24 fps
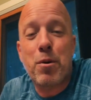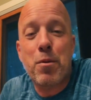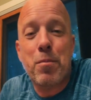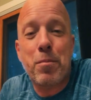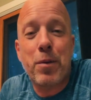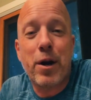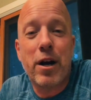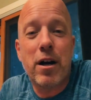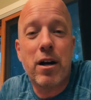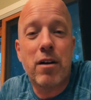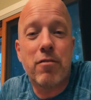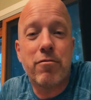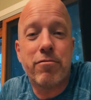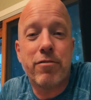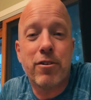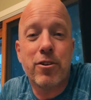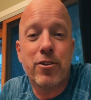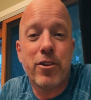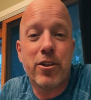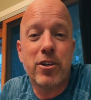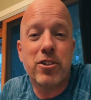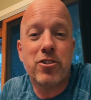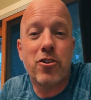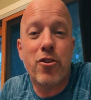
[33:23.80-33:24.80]
as I
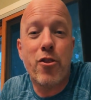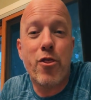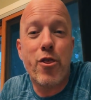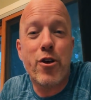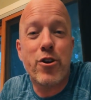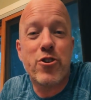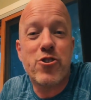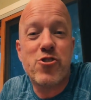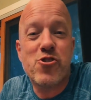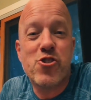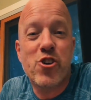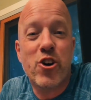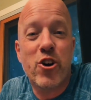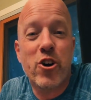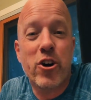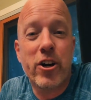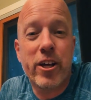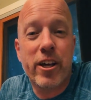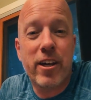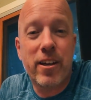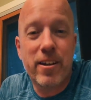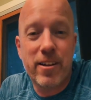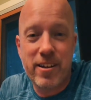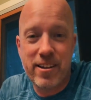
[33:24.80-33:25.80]
prepare for the, the
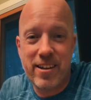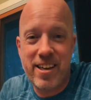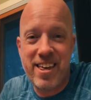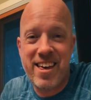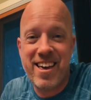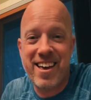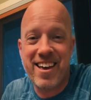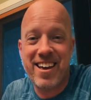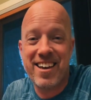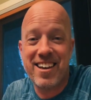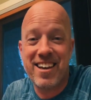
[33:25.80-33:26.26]
journey.